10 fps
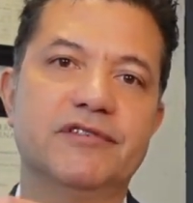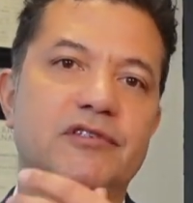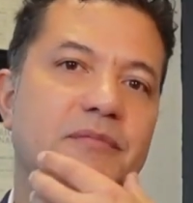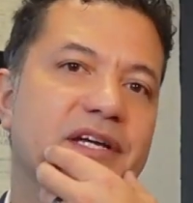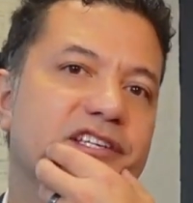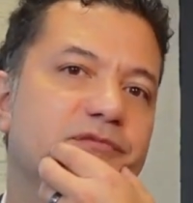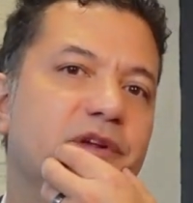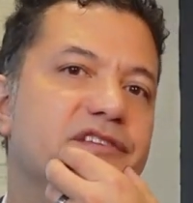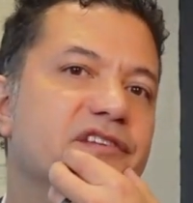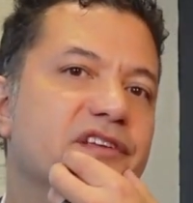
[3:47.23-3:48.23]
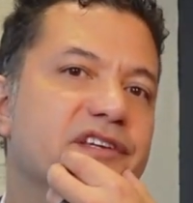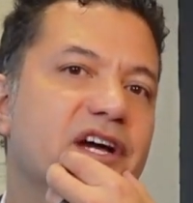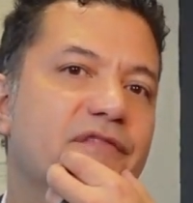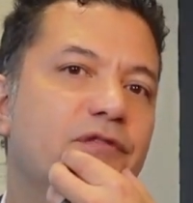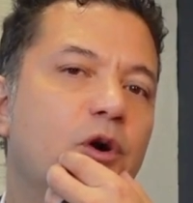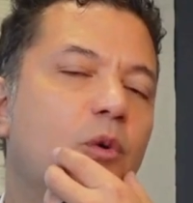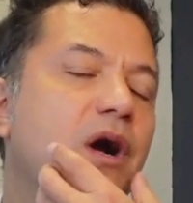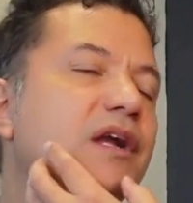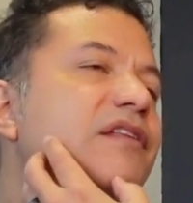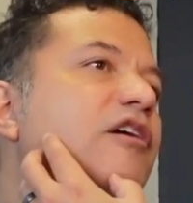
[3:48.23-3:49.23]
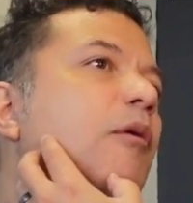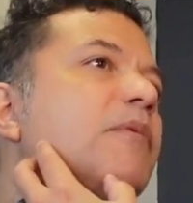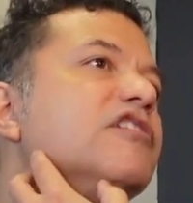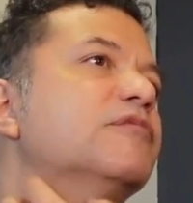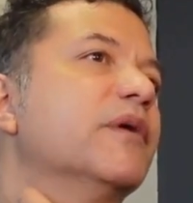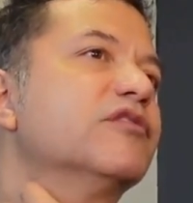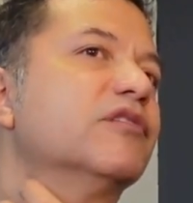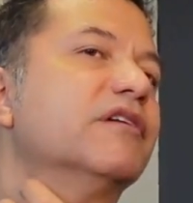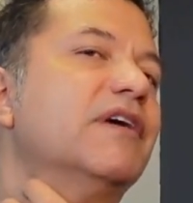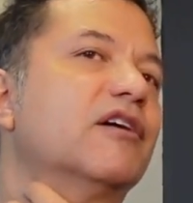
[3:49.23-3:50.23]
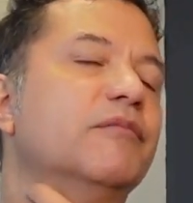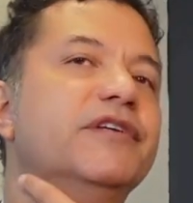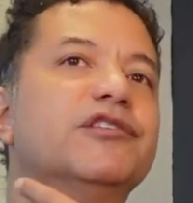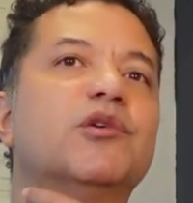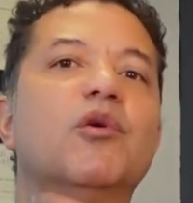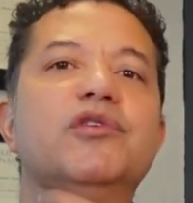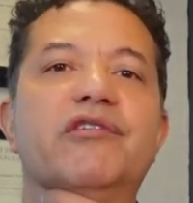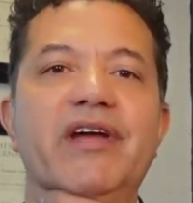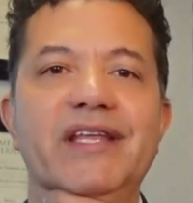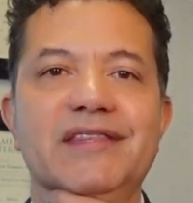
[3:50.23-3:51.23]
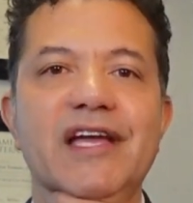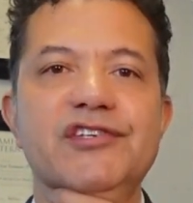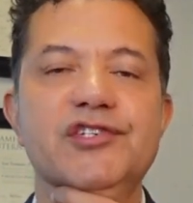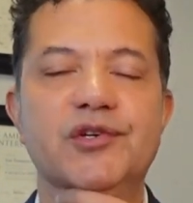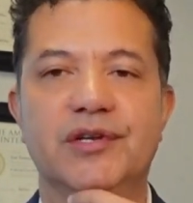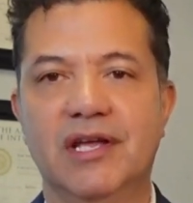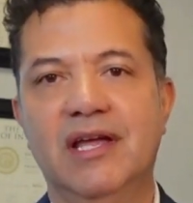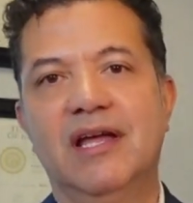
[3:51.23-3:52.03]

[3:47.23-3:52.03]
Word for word: So by displacing the jaw forward, the open space on the back of the throat creates tension,